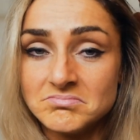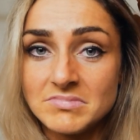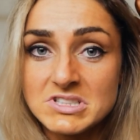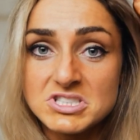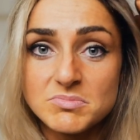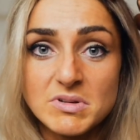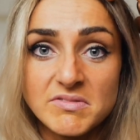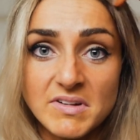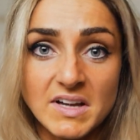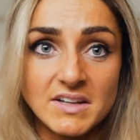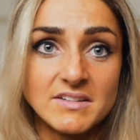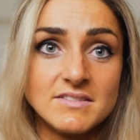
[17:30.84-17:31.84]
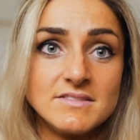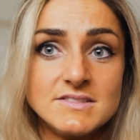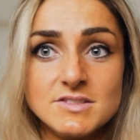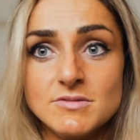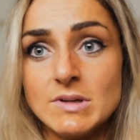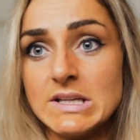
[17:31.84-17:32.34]
I should be fine,
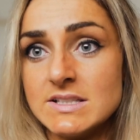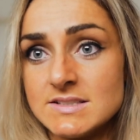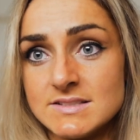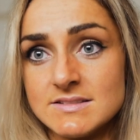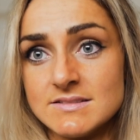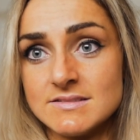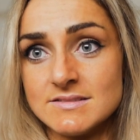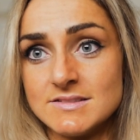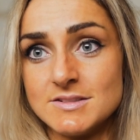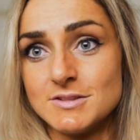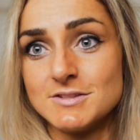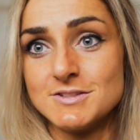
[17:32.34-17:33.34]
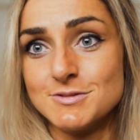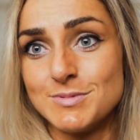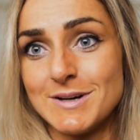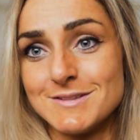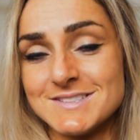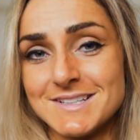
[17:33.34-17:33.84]
two eights, two, or two
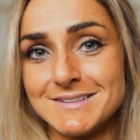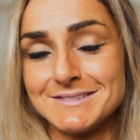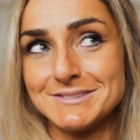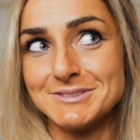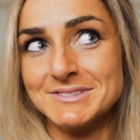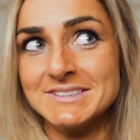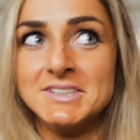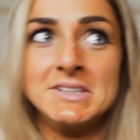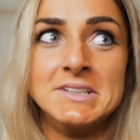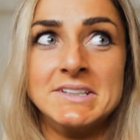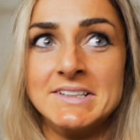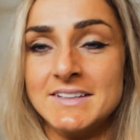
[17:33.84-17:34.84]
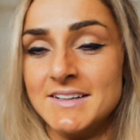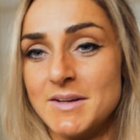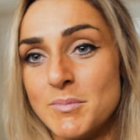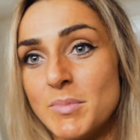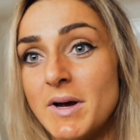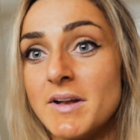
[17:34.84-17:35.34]
pounds, I don't know.
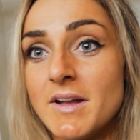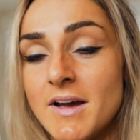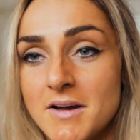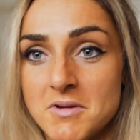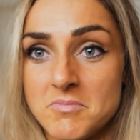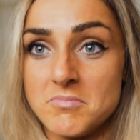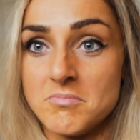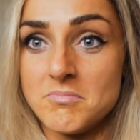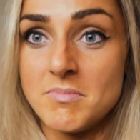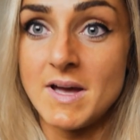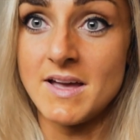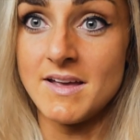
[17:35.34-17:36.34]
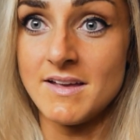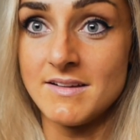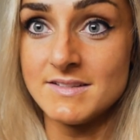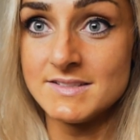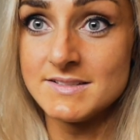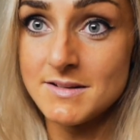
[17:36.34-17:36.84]
But um, my
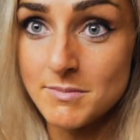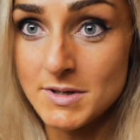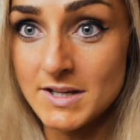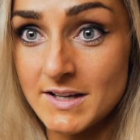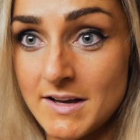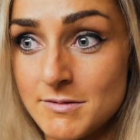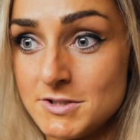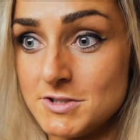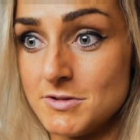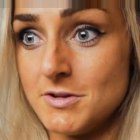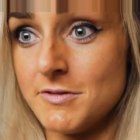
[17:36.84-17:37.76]
stomach, I would show you